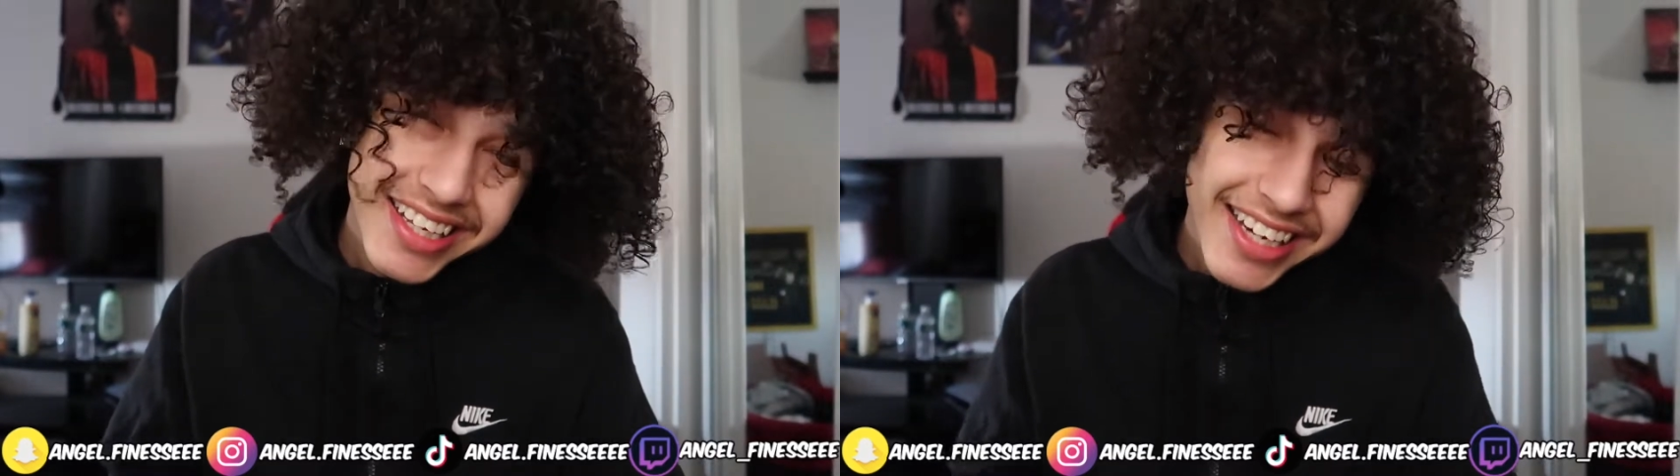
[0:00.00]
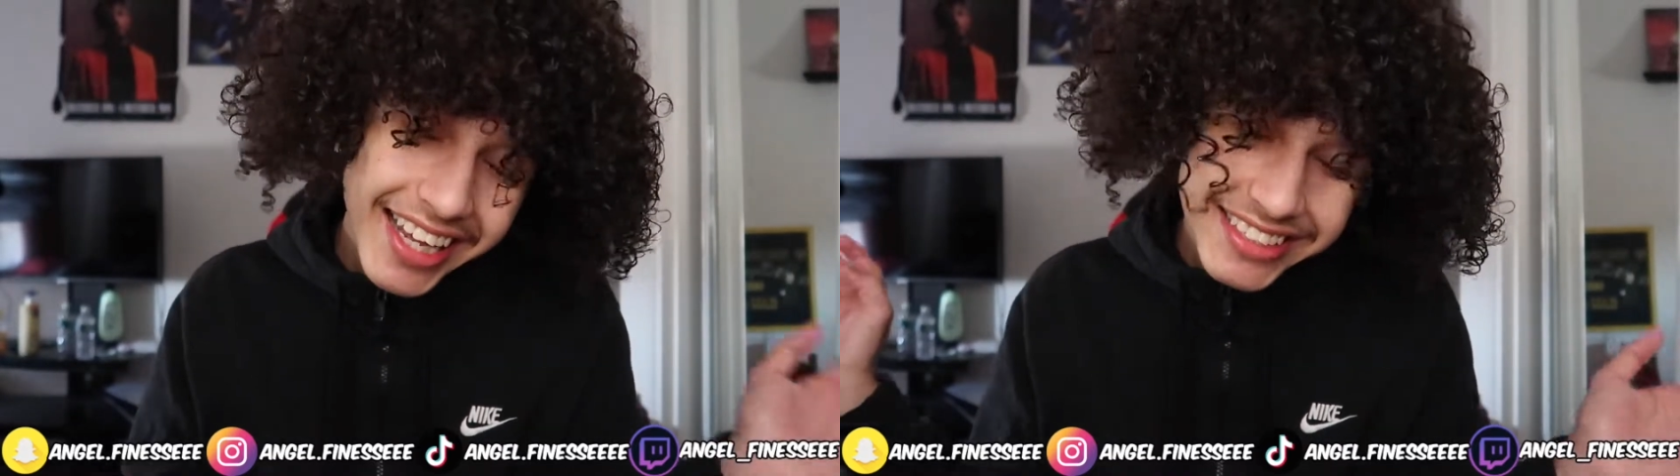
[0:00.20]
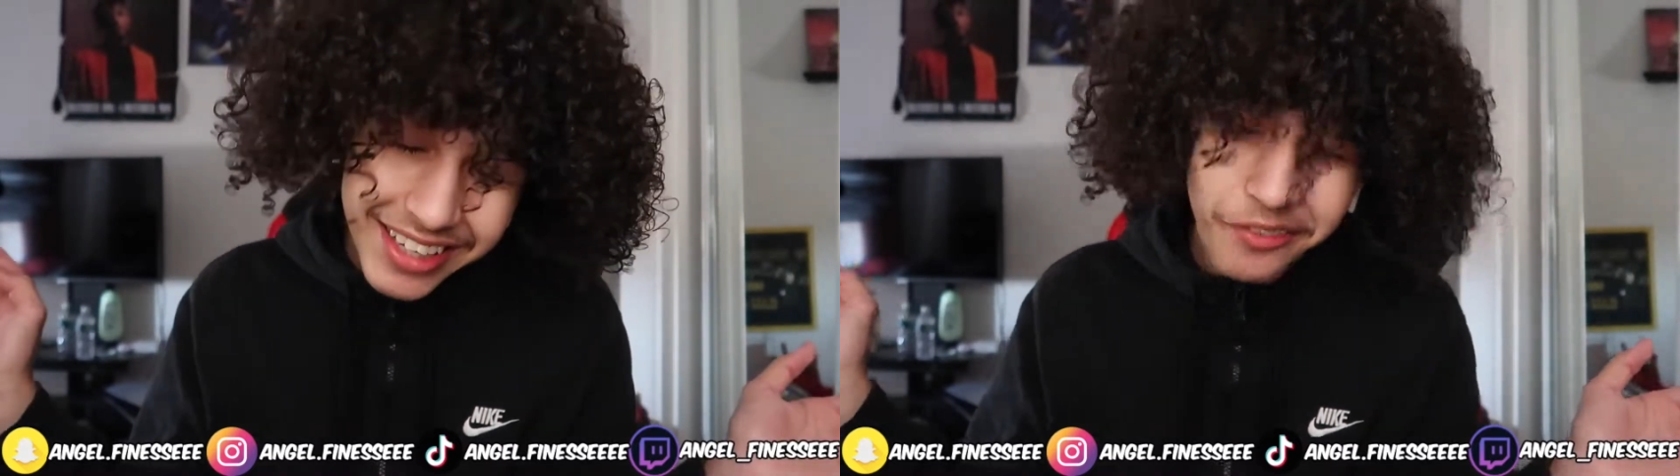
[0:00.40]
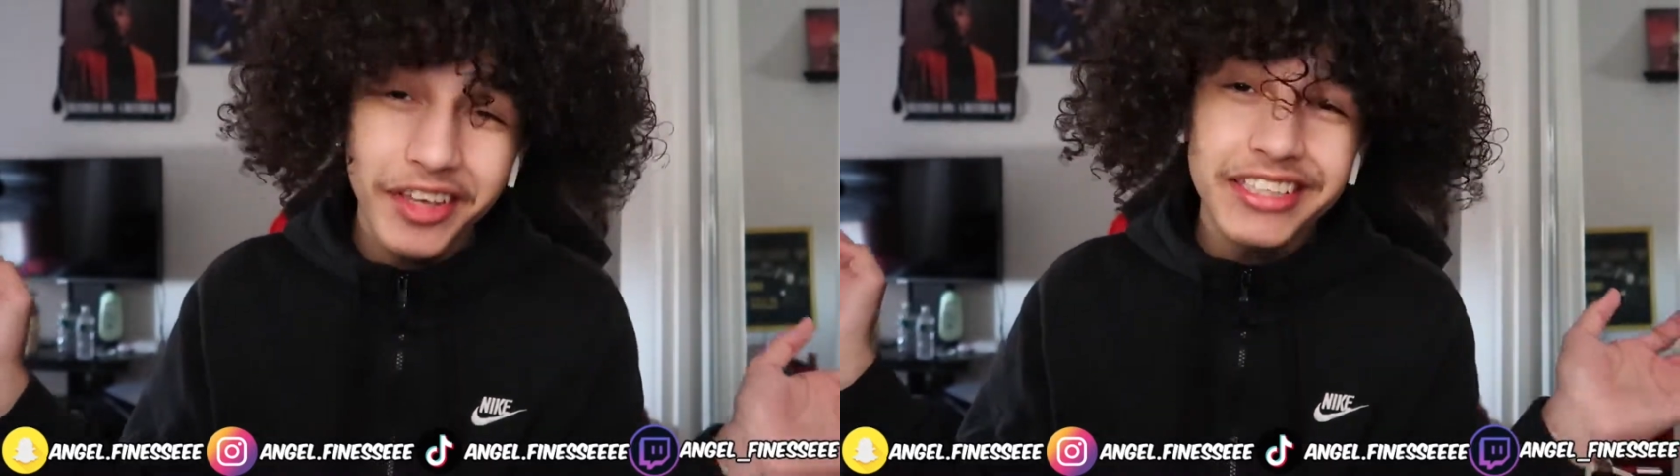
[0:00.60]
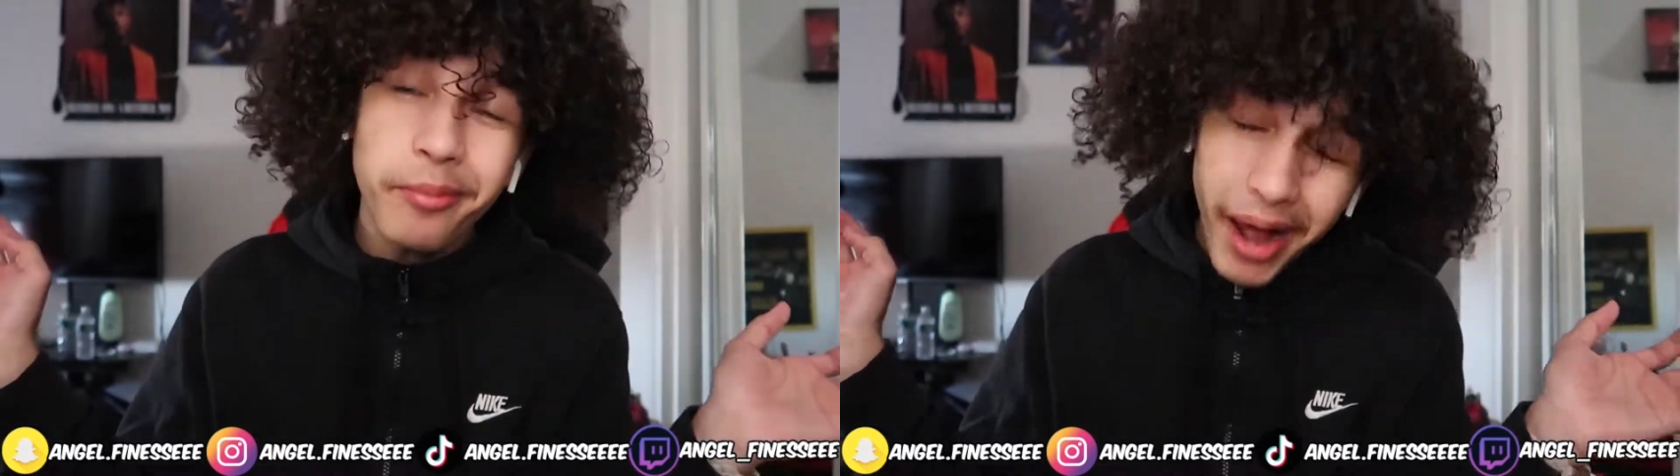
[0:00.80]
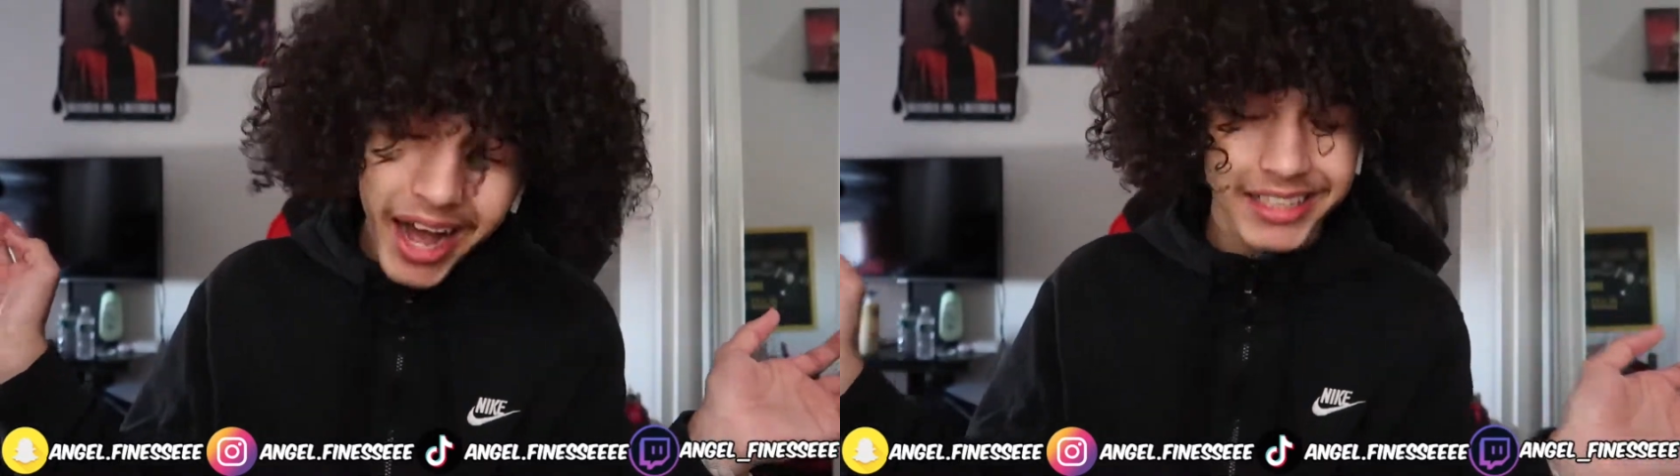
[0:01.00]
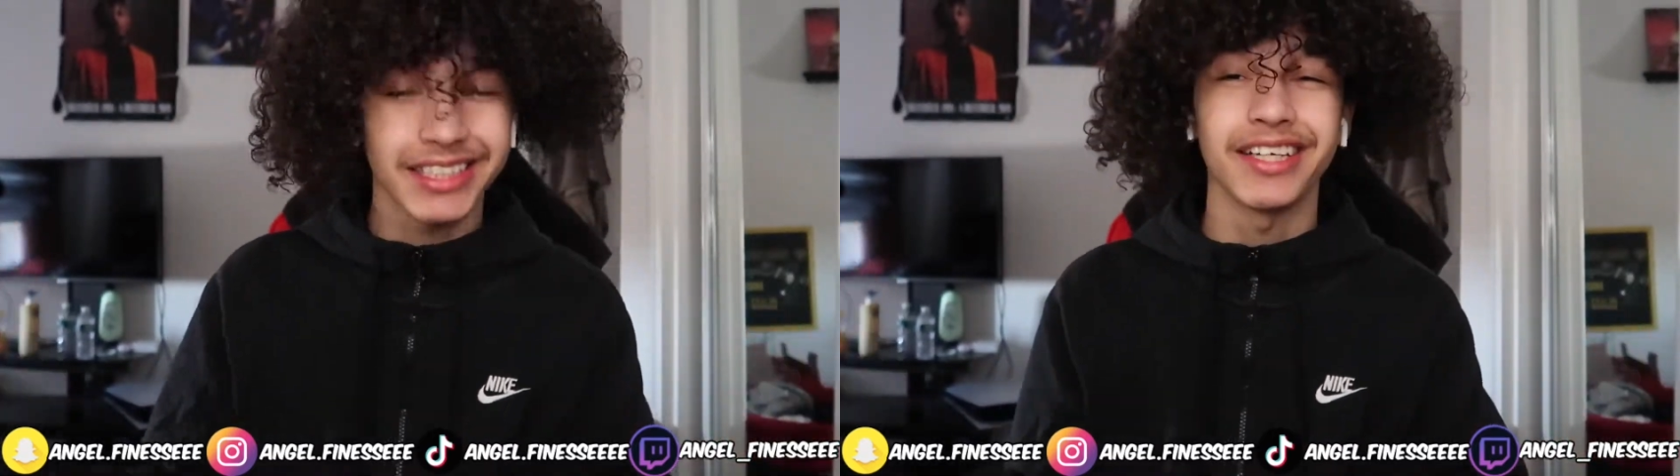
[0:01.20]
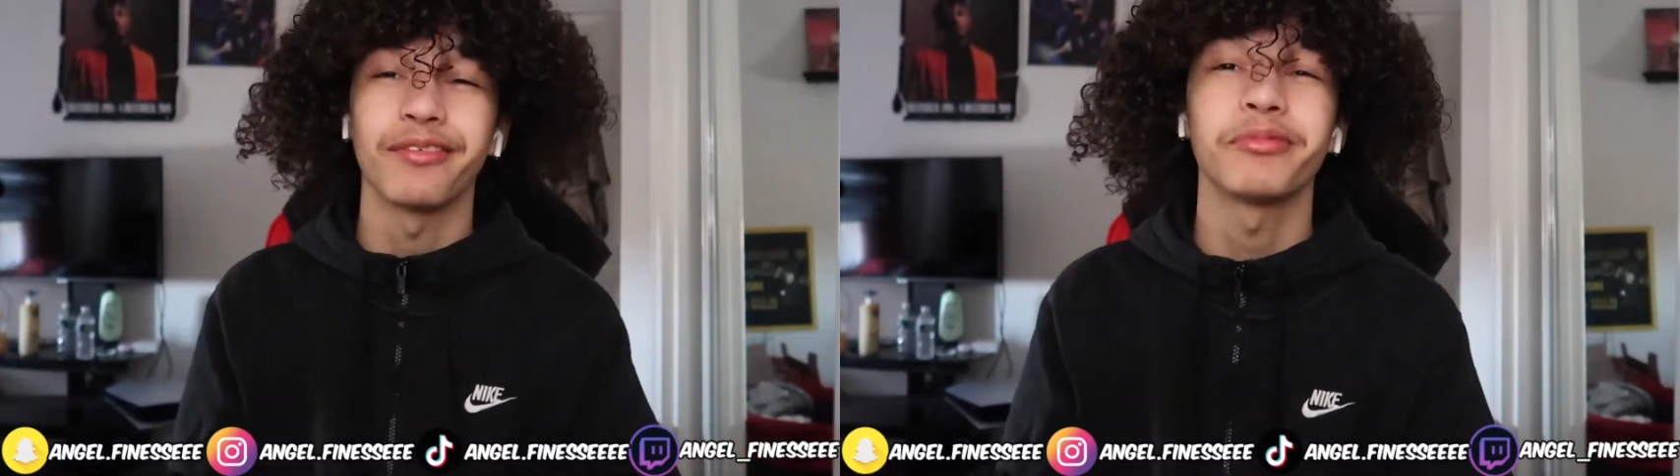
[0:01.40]
that's tough. He's a bot.
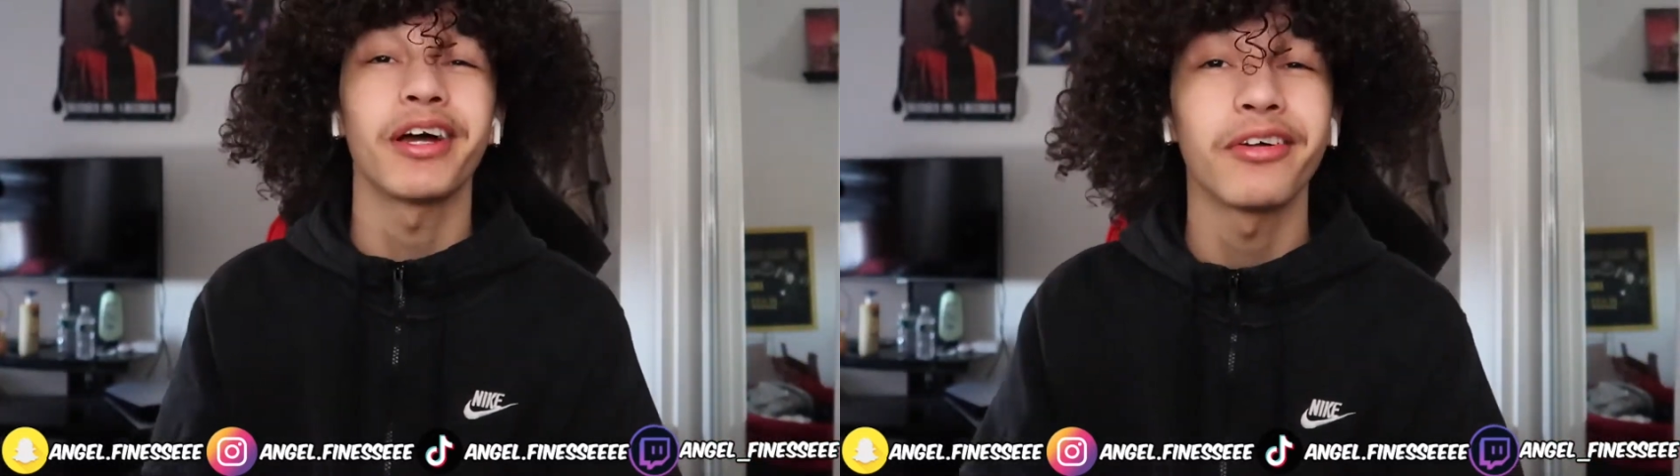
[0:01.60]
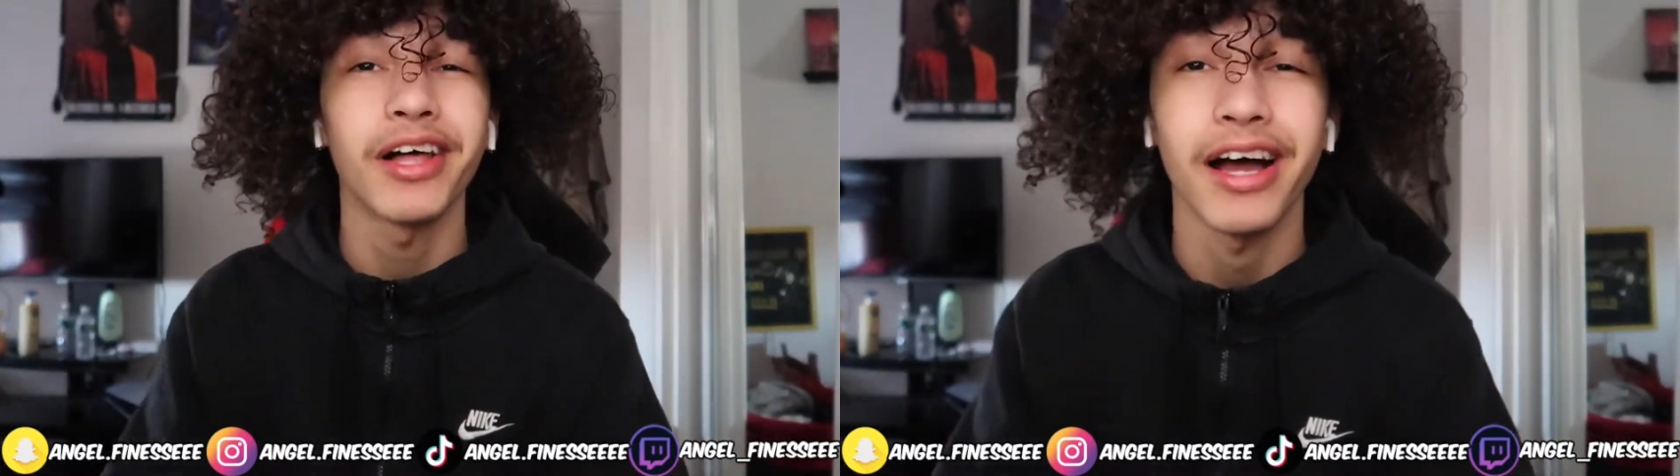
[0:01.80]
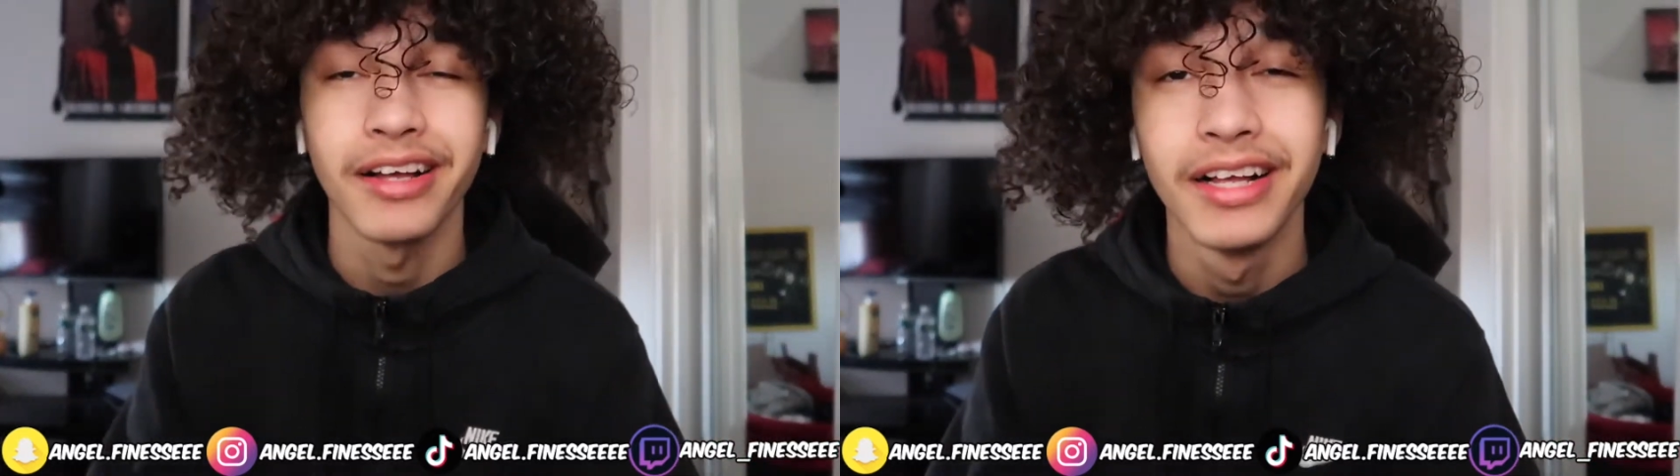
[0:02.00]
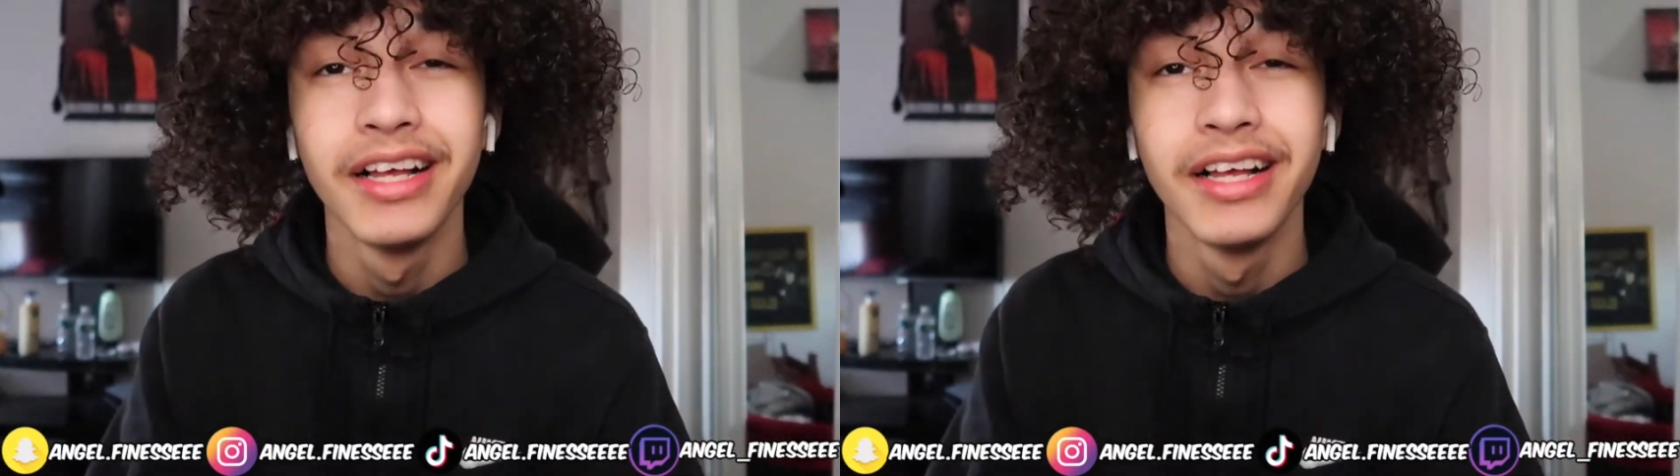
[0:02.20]
Not gonna lie.